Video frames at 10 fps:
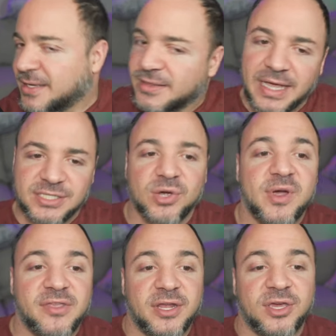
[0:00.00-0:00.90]
that's a way
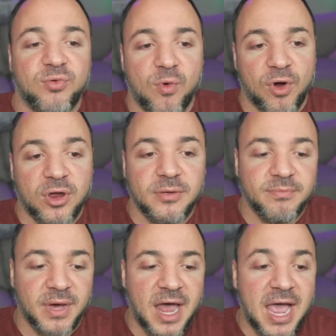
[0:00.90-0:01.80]
that it could work,
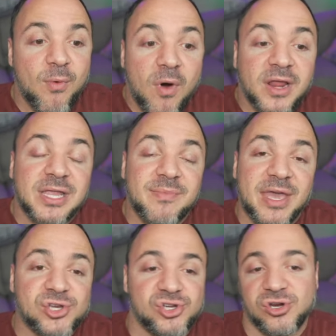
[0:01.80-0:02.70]
but I wanted to make
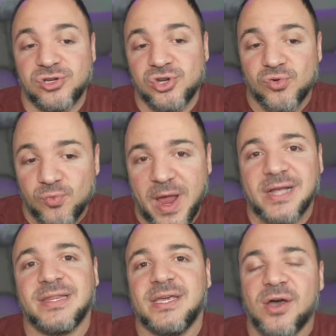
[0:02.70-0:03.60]
sure
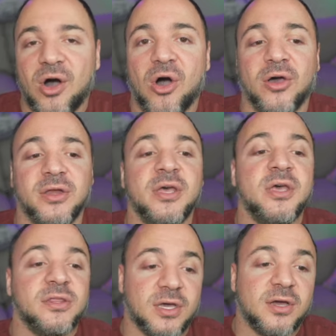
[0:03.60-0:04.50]
directly on
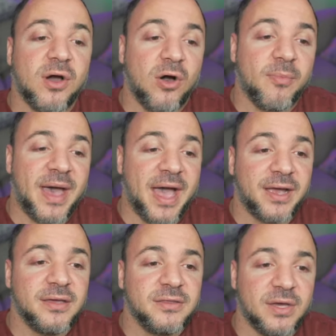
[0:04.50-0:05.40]
the callback
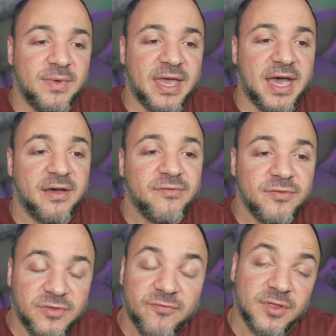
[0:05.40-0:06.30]
that we have
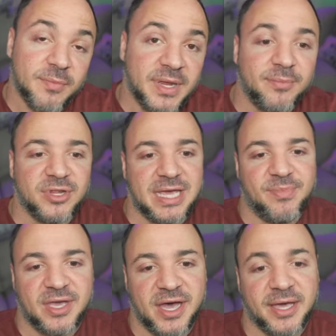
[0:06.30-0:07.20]
for the minimal
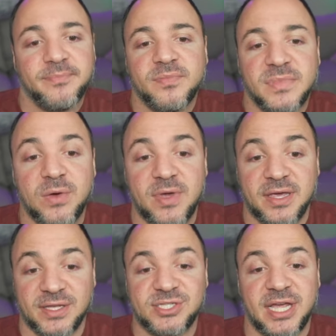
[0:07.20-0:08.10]
API that we could
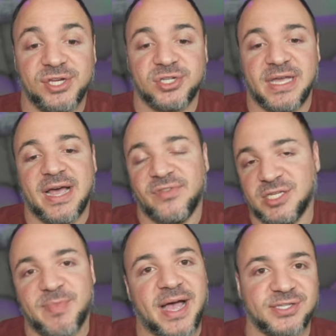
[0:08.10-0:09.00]
essentially have these
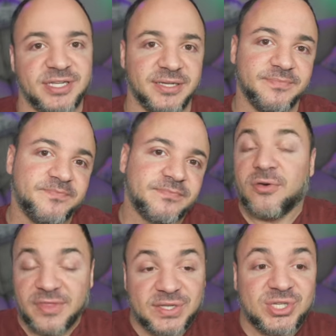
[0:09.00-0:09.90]
passed in.
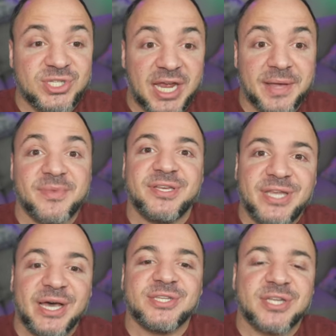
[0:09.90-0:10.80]
This setup
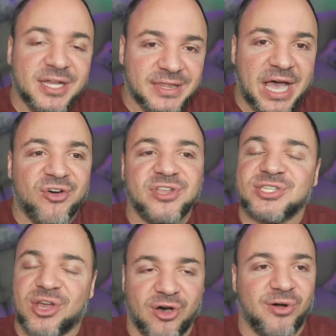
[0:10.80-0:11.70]
does allow this
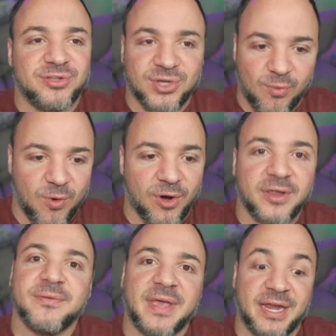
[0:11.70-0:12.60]
all to work,
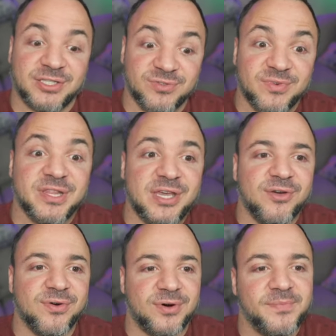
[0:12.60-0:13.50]
and it's really
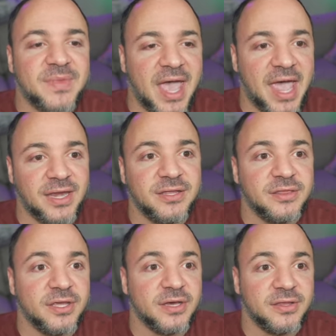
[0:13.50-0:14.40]
cool. And
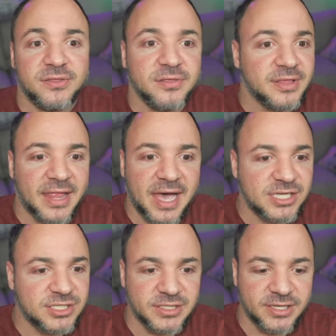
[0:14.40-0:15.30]
the
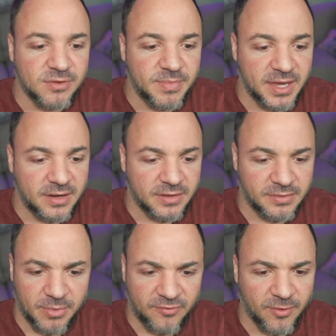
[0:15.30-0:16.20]
last little bit
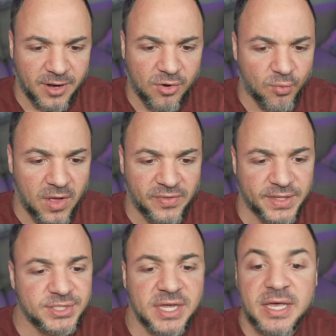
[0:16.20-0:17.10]
before I go run
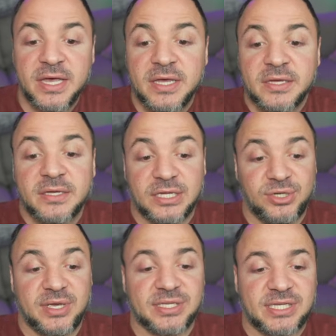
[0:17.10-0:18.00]
this, as you
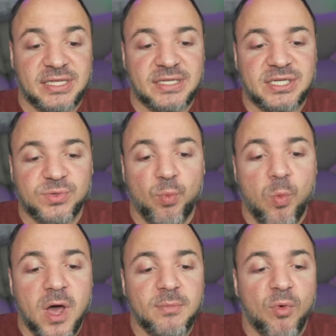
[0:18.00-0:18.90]
can see, this is
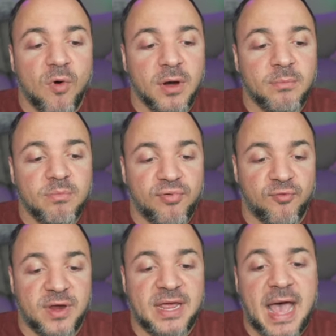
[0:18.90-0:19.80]
one more
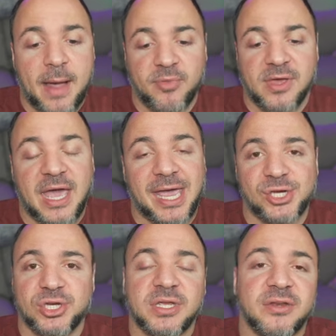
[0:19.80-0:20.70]

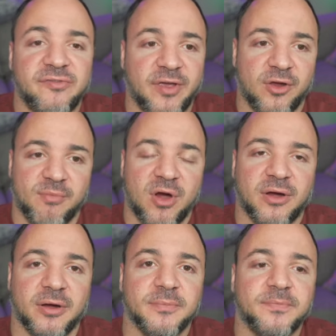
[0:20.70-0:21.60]
pre-application configured marker.